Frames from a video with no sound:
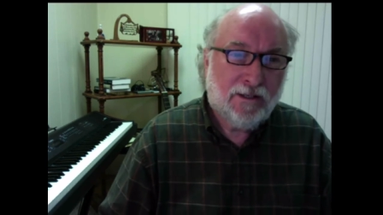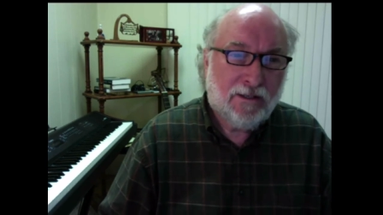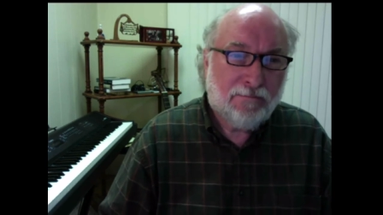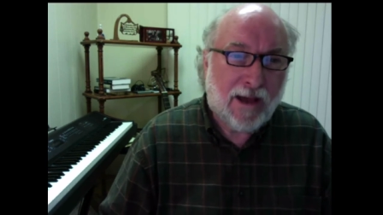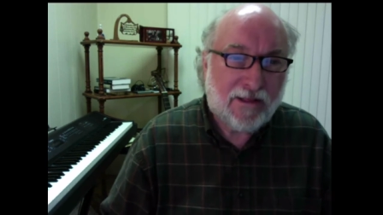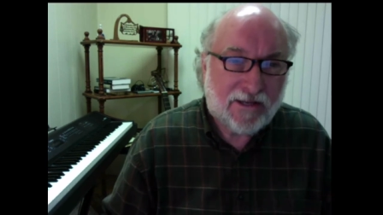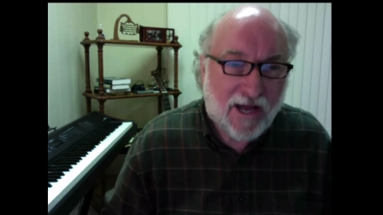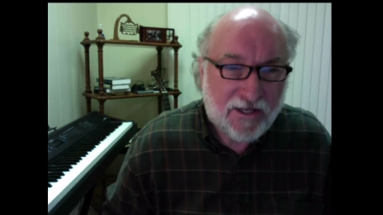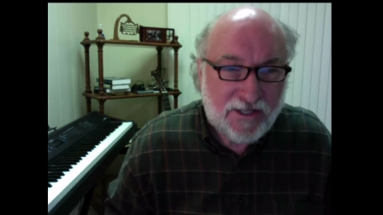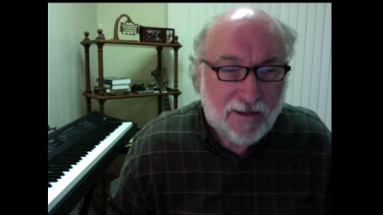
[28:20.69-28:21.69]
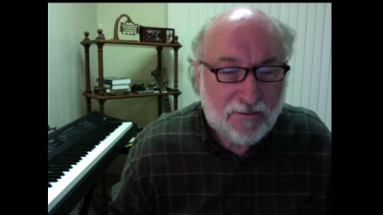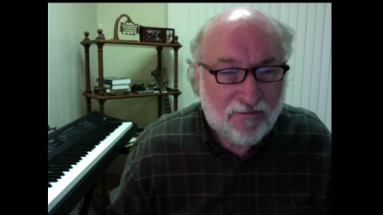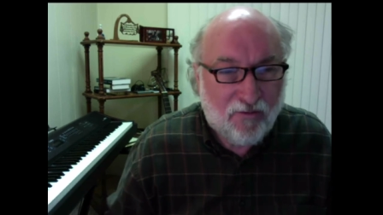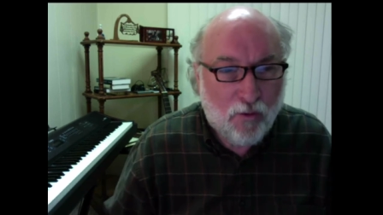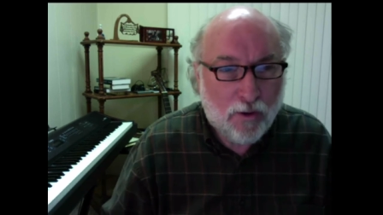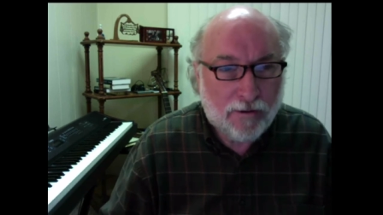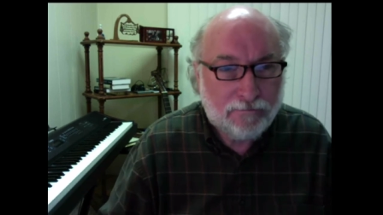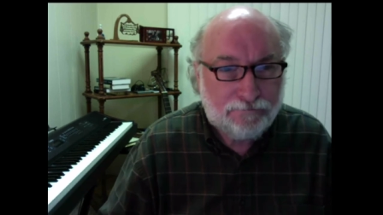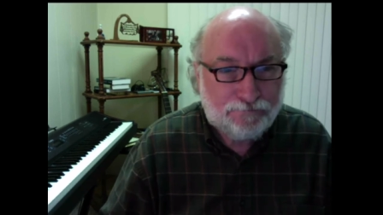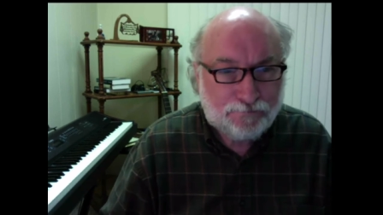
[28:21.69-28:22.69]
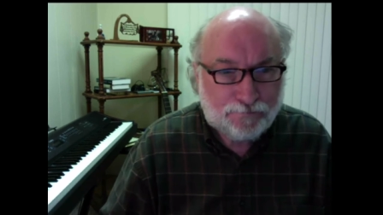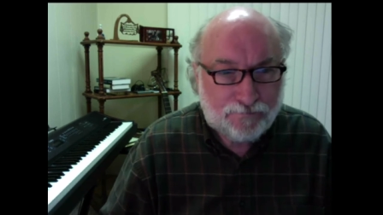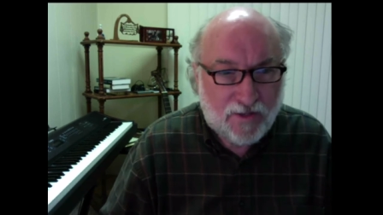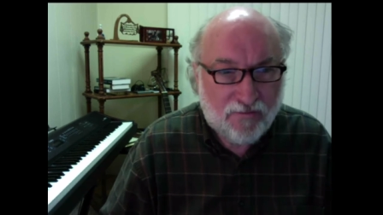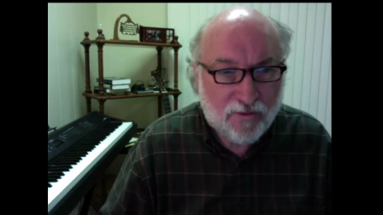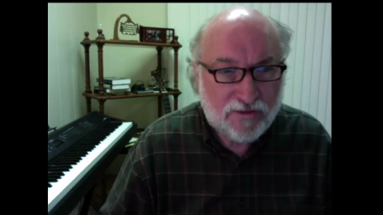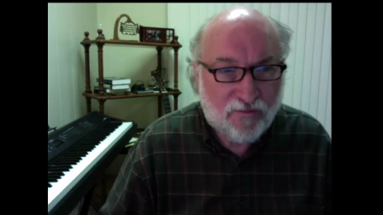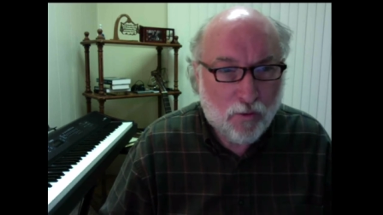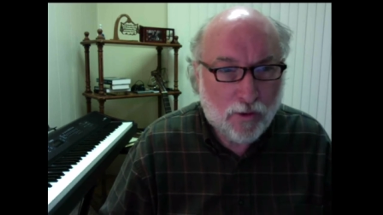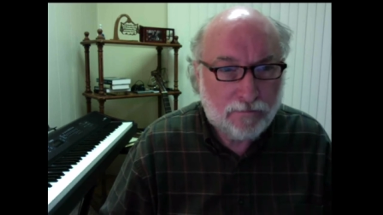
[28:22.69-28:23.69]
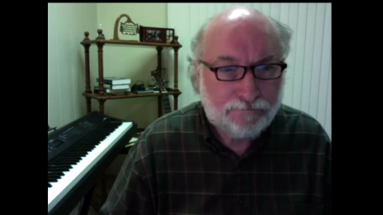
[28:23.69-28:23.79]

Malachi chapter 4, verse 4.